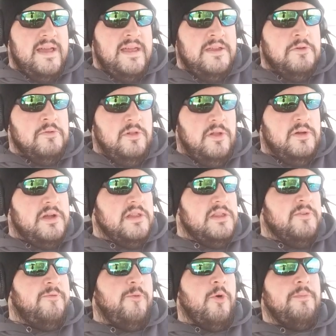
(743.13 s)
You look at
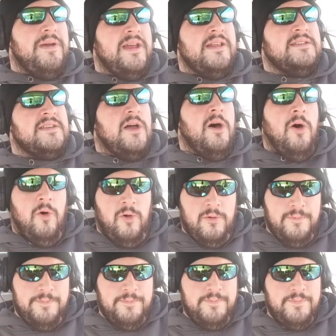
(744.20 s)
the format as a
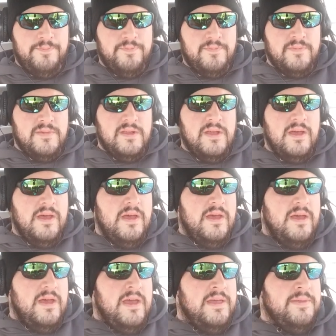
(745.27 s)
whole,
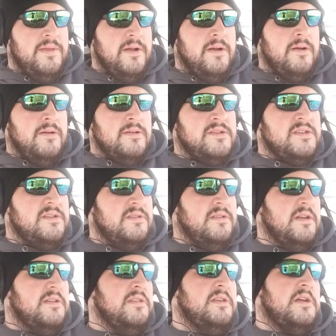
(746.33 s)
and there's
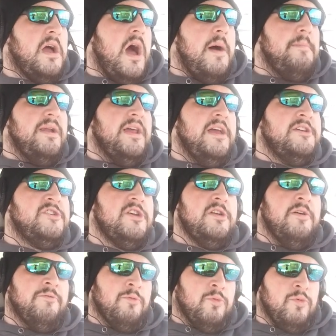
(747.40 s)
the combination
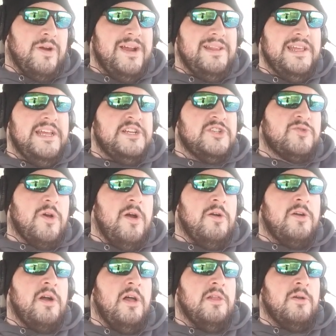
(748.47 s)
of really
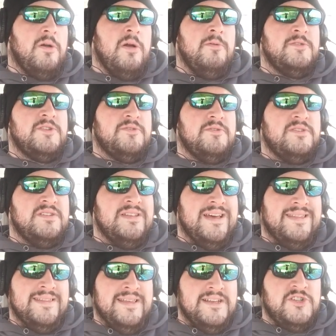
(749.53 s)
strong color hosers
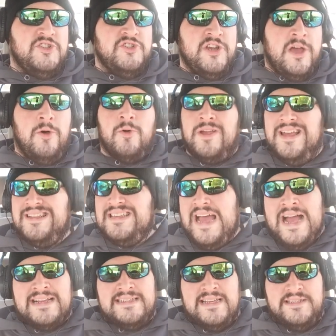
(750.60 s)
that this shell gets
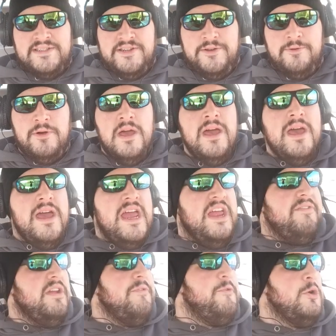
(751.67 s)
access to.
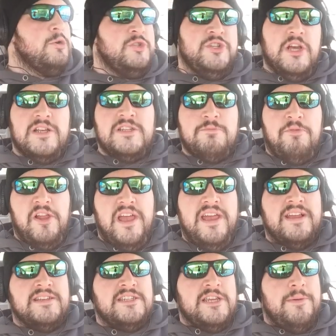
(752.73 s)
Even if you're just
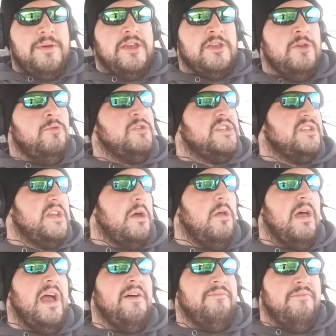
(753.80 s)
playing Simic, you
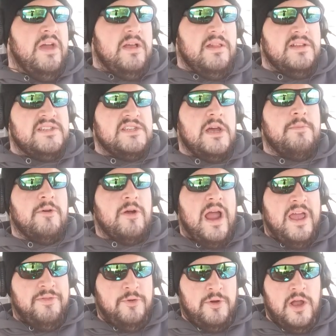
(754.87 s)
still have Veil of Summer,
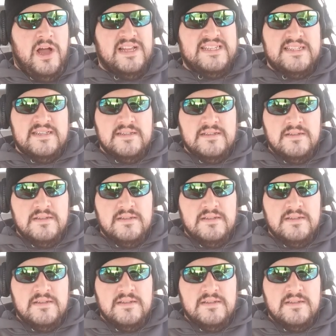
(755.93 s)
Aether Gust.